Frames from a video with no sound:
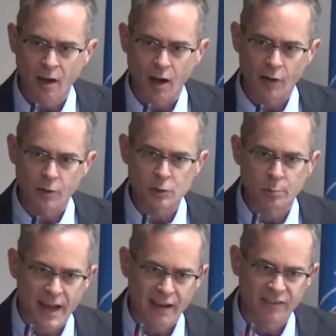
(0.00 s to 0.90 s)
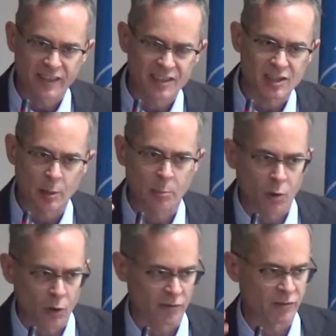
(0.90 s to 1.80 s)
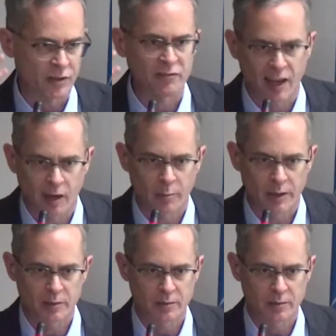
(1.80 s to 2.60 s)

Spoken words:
are those benefits important for development.